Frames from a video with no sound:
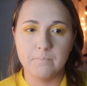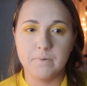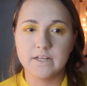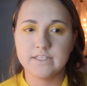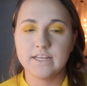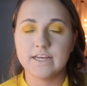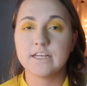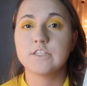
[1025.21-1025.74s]
but
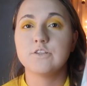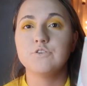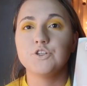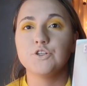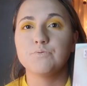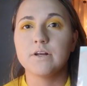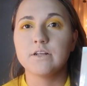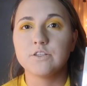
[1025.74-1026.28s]
it's like as soon
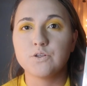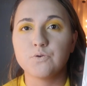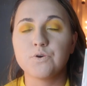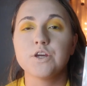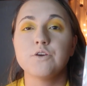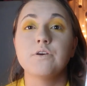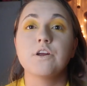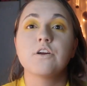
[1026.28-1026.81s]
as you read a
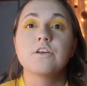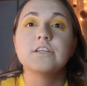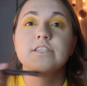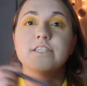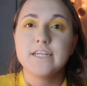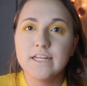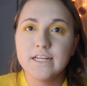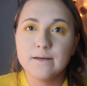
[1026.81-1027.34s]
story, you had already
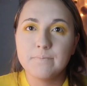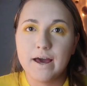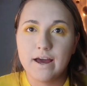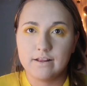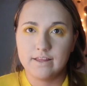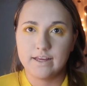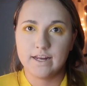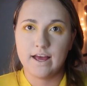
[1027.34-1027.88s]
seen him
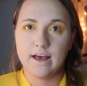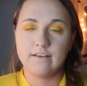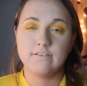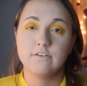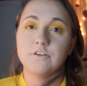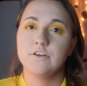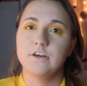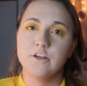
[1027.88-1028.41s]
act like an ass
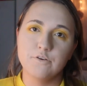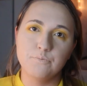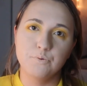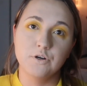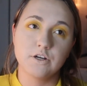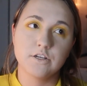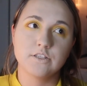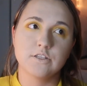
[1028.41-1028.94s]
in all the other
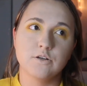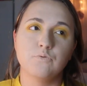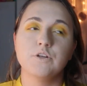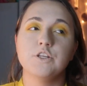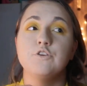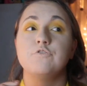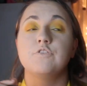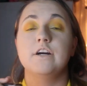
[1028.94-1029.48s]
books, so
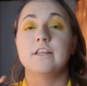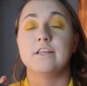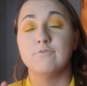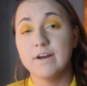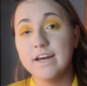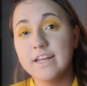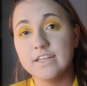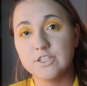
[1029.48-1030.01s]
when you finally
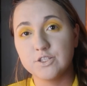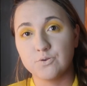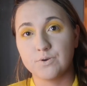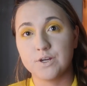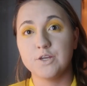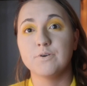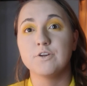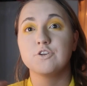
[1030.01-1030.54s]
read his
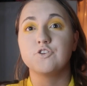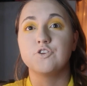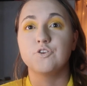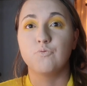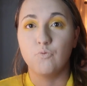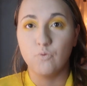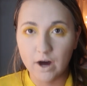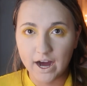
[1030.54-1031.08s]
story, you
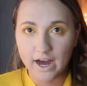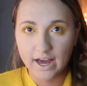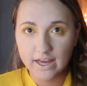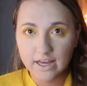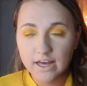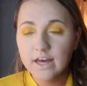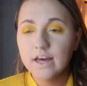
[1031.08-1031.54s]
understood why.